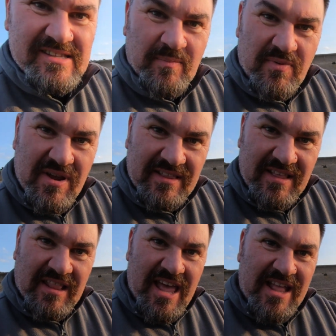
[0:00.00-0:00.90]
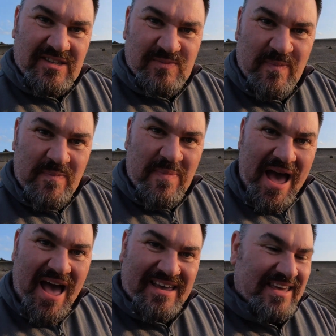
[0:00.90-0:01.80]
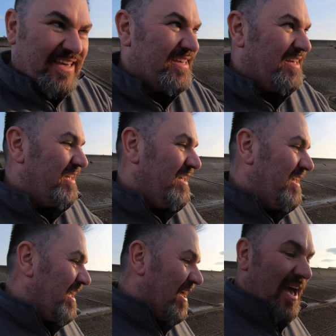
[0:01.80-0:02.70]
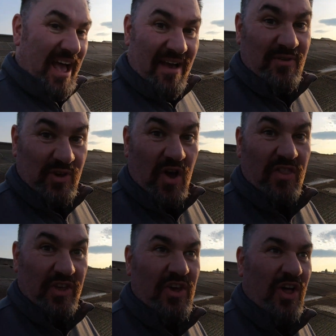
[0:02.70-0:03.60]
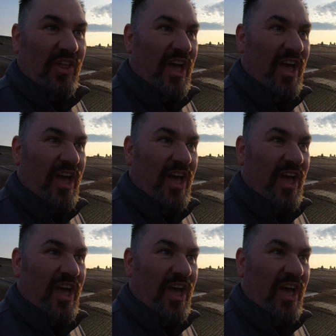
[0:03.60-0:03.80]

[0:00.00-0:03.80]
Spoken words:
to bring the lens back. I haven't got the collar,